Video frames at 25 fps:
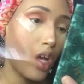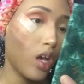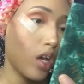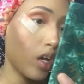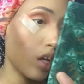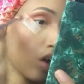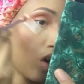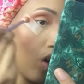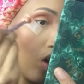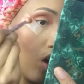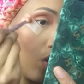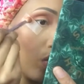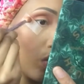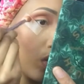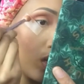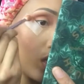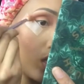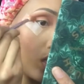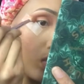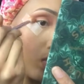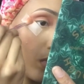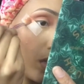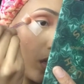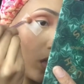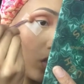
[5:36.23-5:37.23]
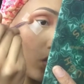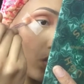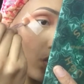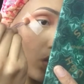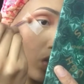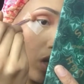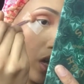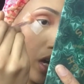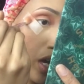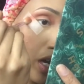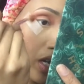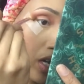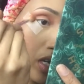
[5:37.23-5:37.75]
And I always make
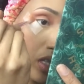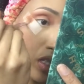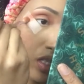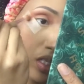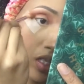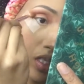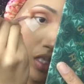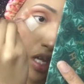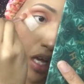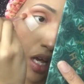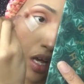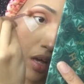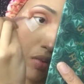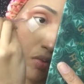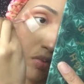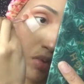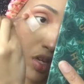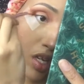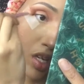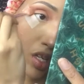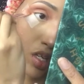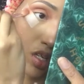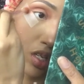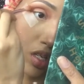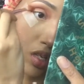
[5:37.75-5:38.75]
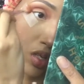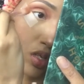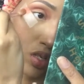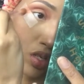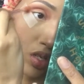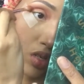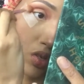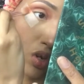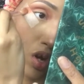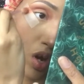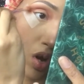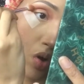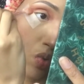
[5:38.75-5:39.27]
sure I hit the tape, because
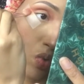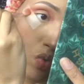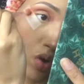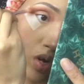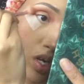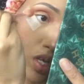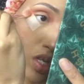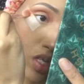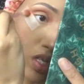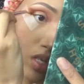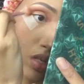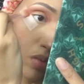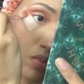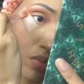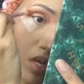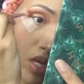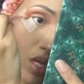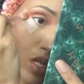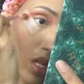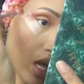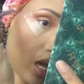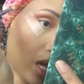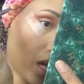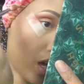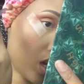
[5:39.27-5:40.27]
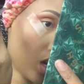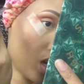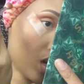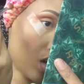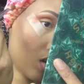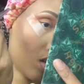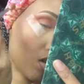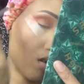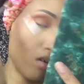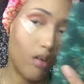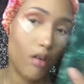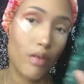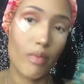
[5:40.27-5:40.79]
you don't want it to be like
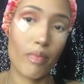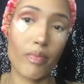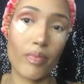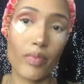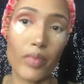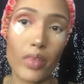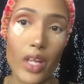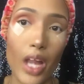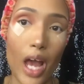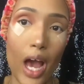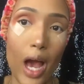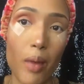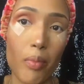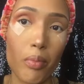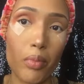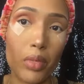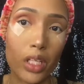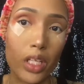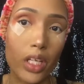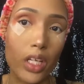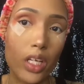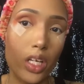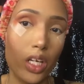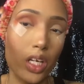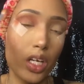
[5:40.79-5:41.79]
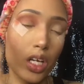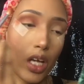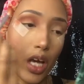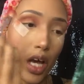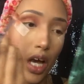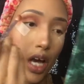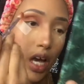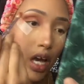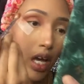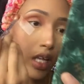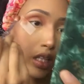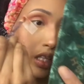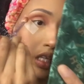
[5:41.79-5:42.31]
not blended
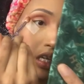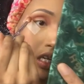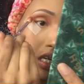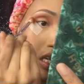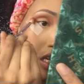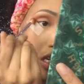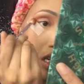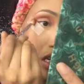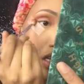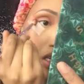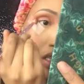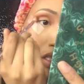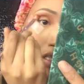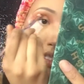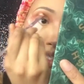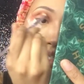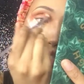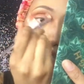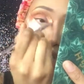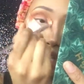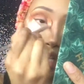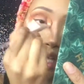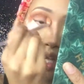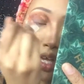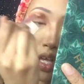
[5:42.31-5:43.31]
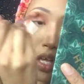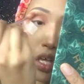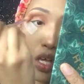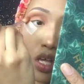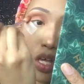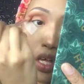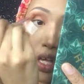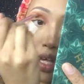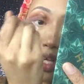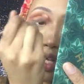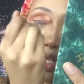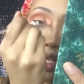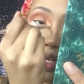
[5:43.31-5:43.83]
at the ends,
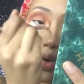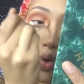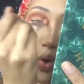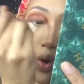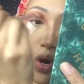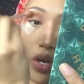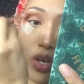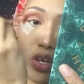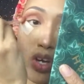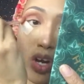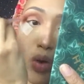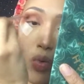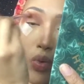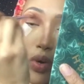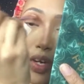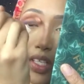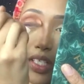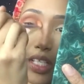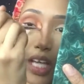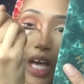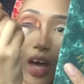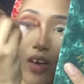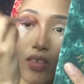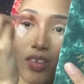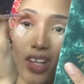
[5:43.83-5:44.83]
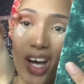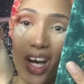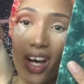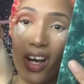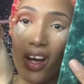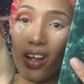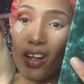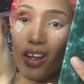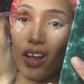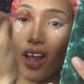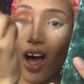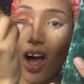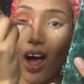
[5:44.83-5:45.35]
or you don't want it to have like
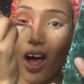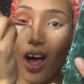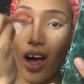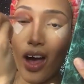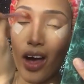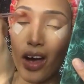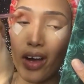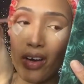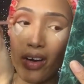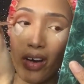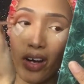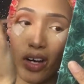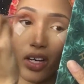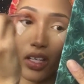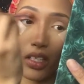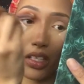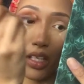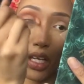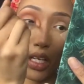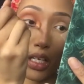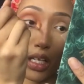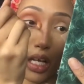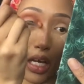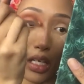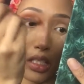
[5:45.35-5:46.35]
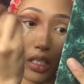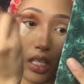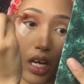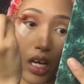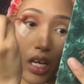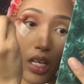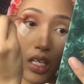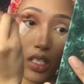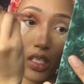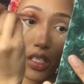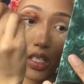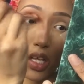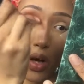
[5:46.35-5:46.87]
a line or anything like that.